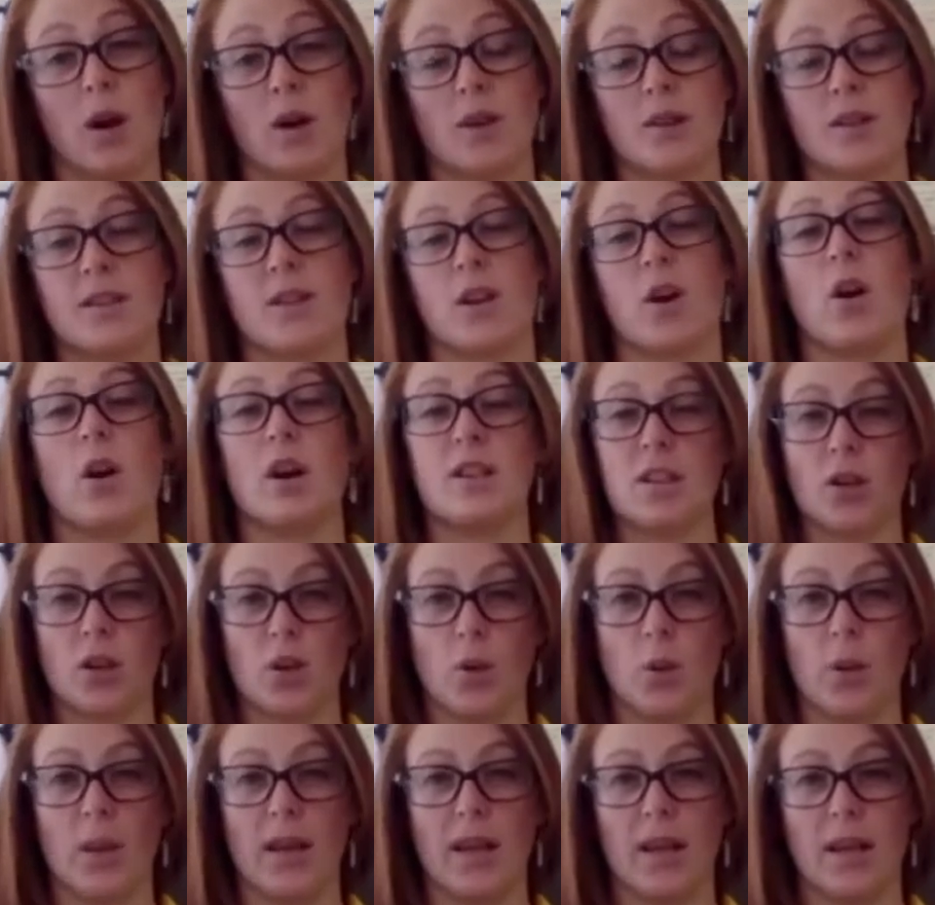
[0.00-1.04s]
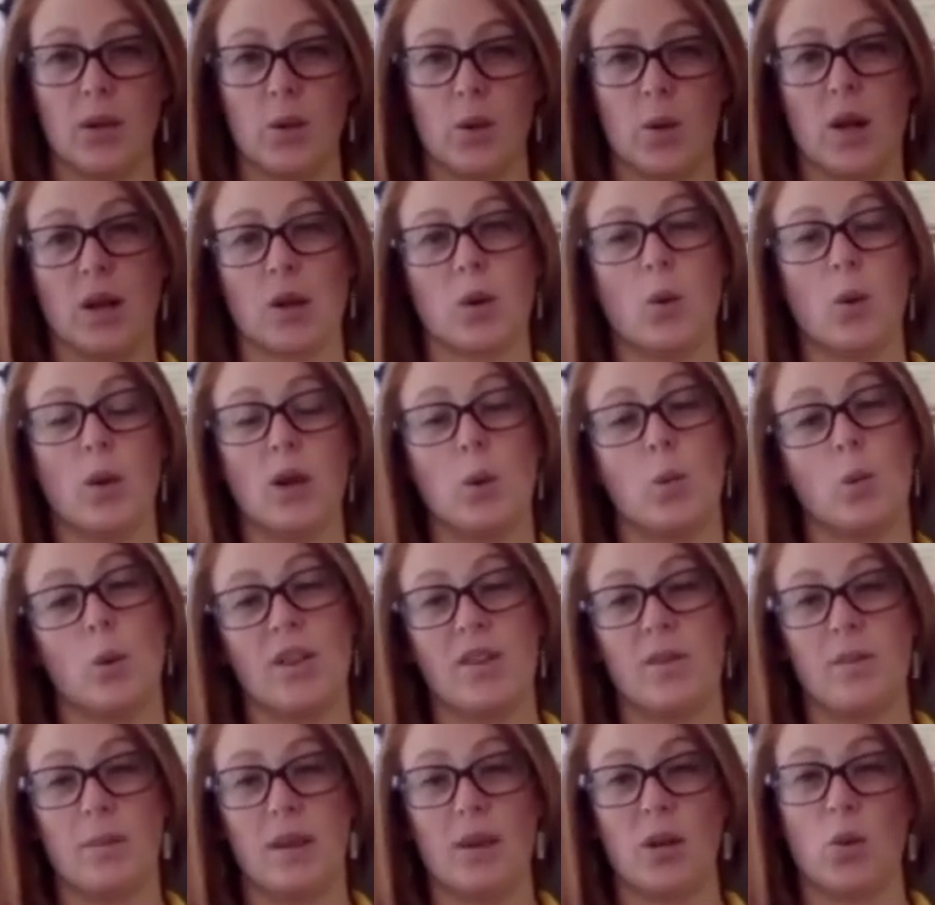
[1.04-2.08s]
So I don't call it heel, I call it with
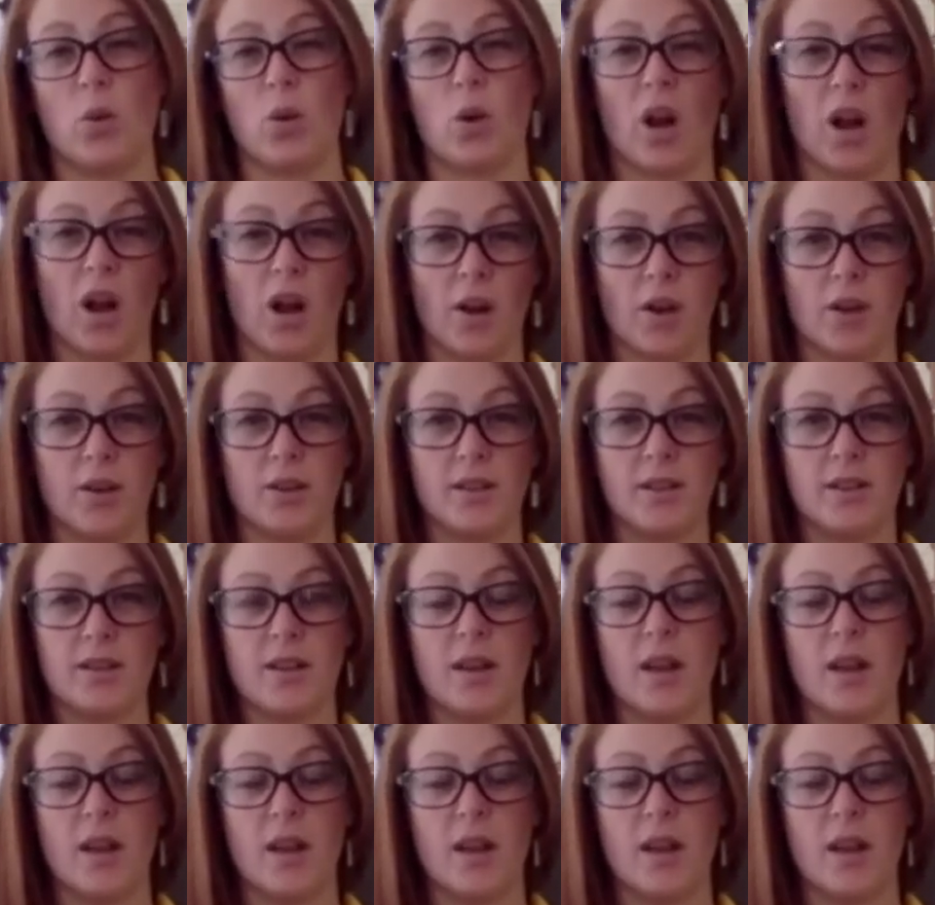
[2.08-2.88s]
me or close,